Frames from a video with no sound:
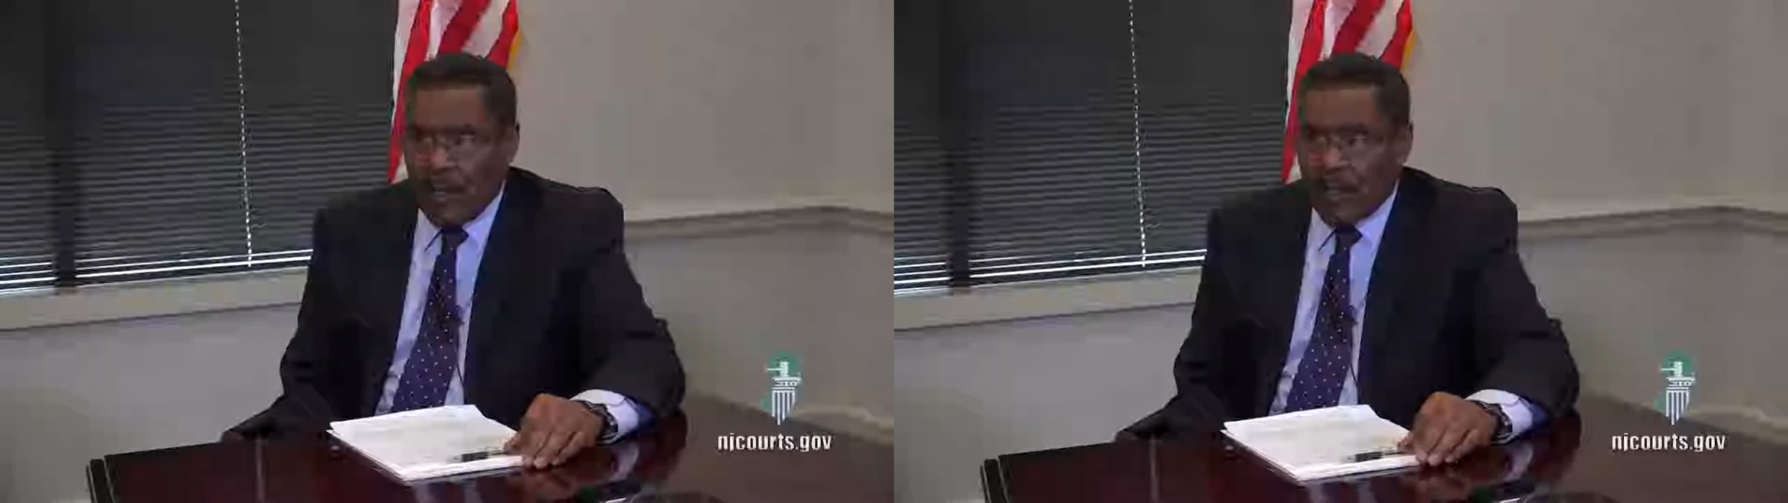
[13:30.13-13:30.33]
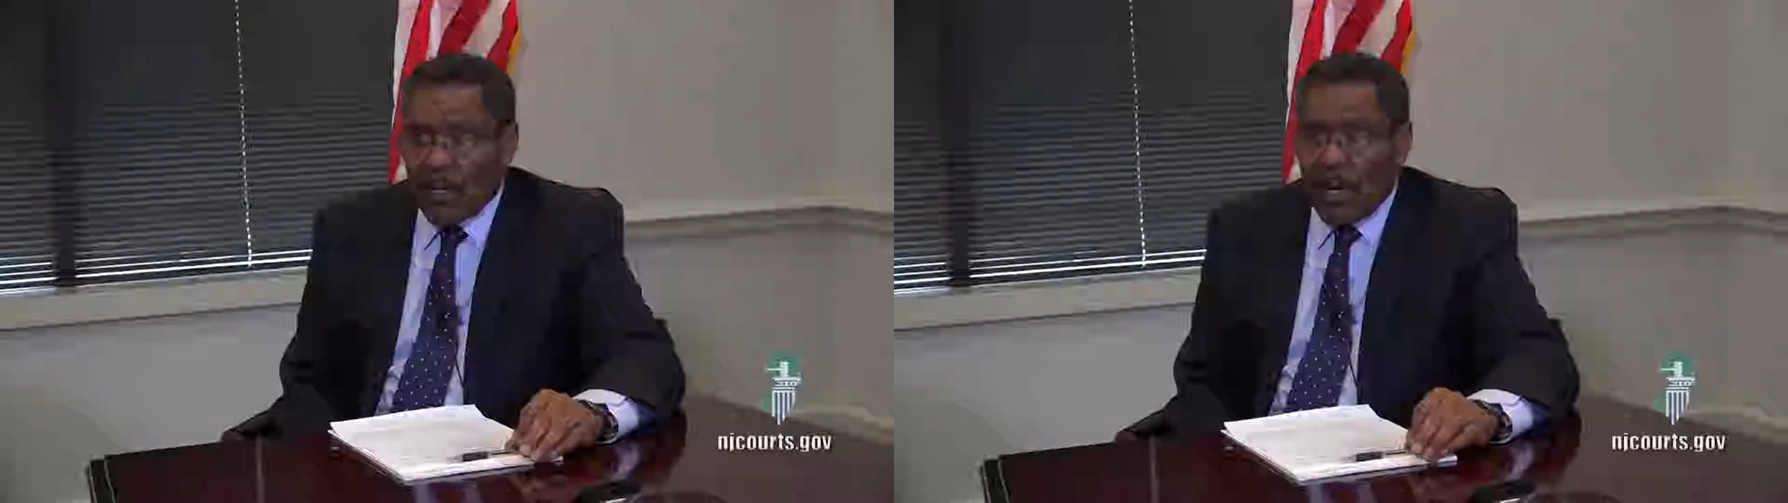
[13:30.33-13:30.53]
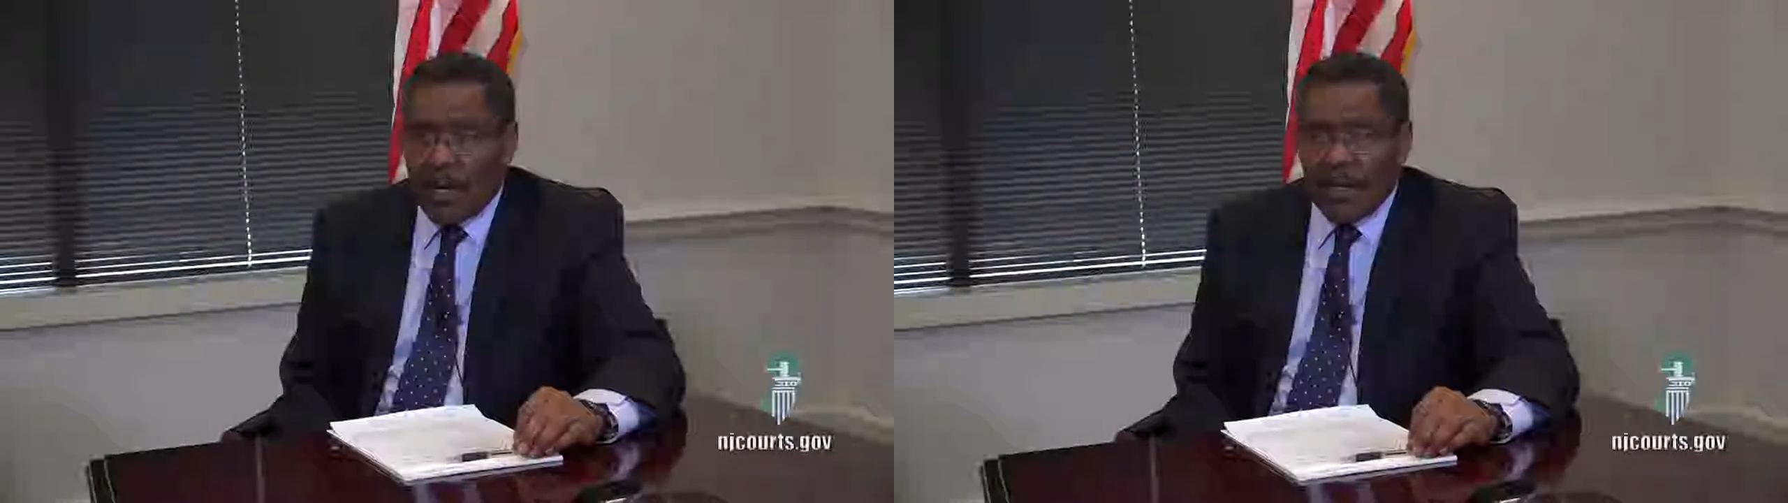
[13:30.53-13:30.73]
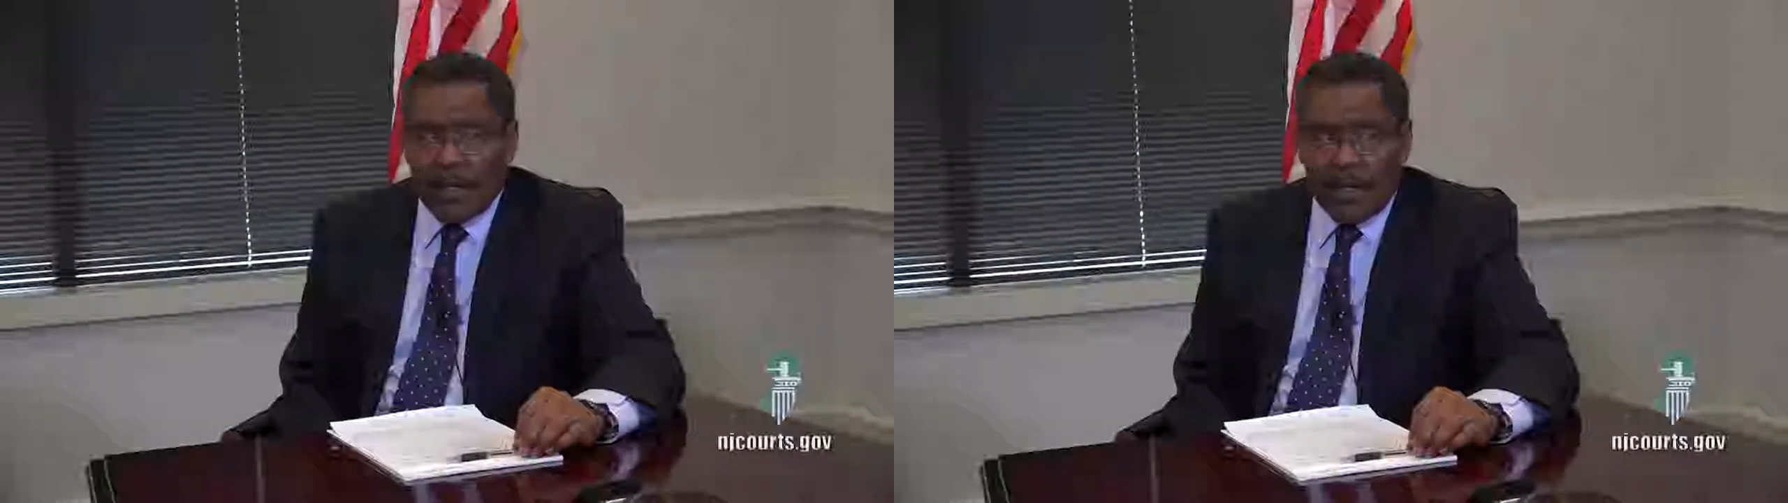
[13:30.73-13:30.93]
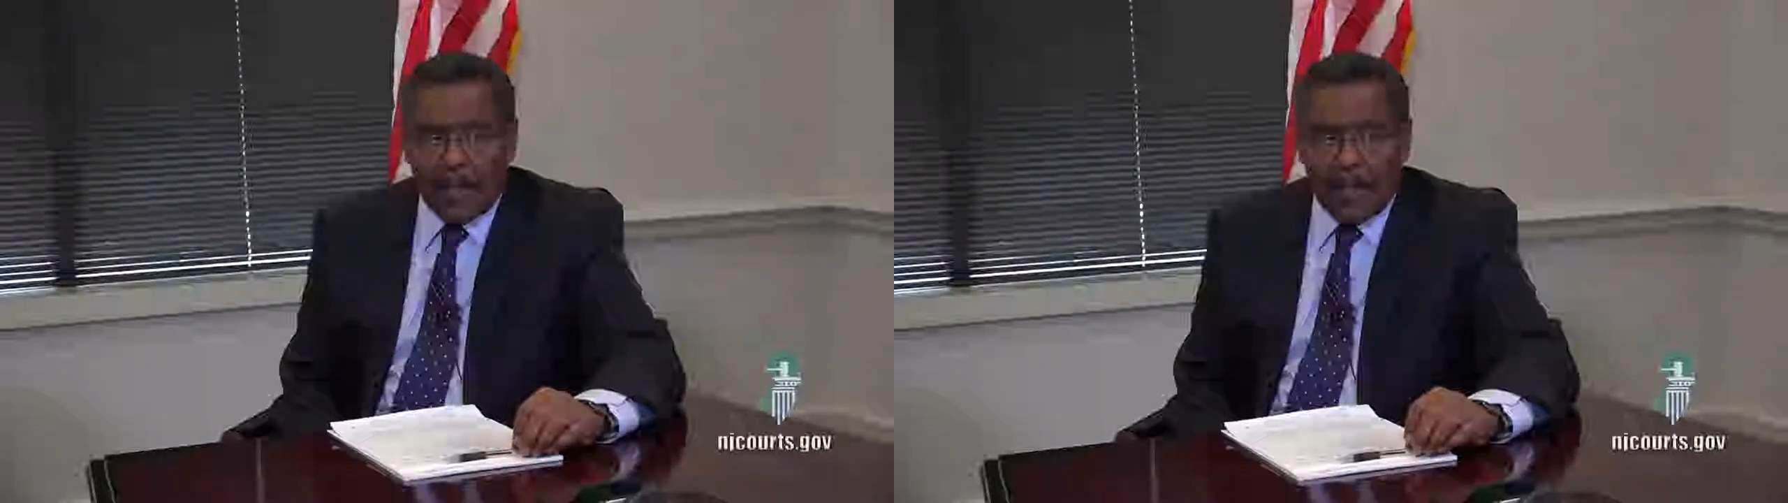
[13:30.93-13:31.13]
be
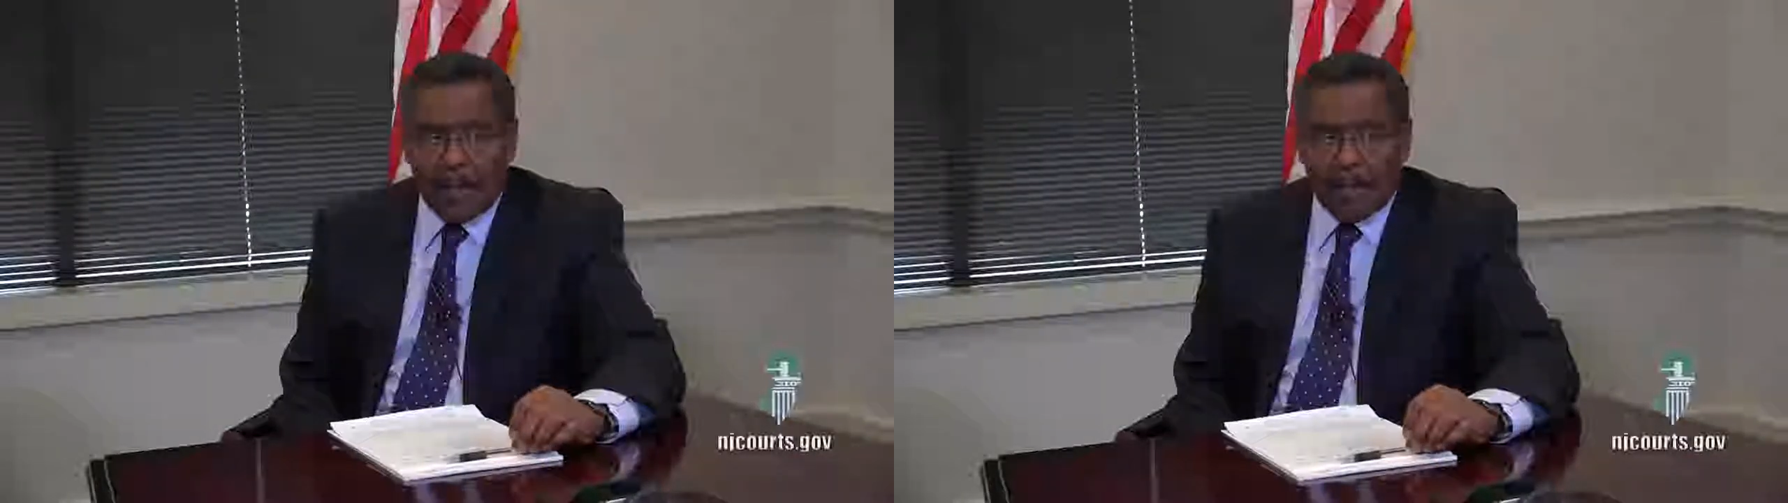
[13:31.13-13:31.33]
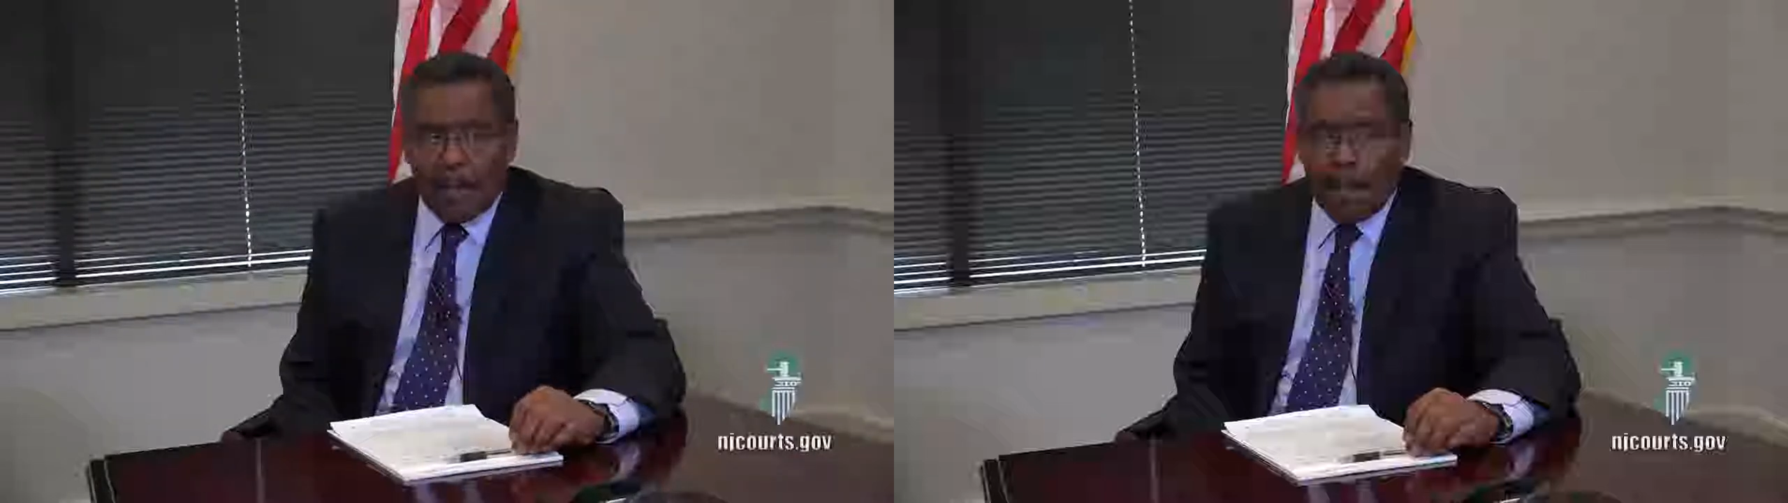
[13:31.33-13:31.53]
decided, and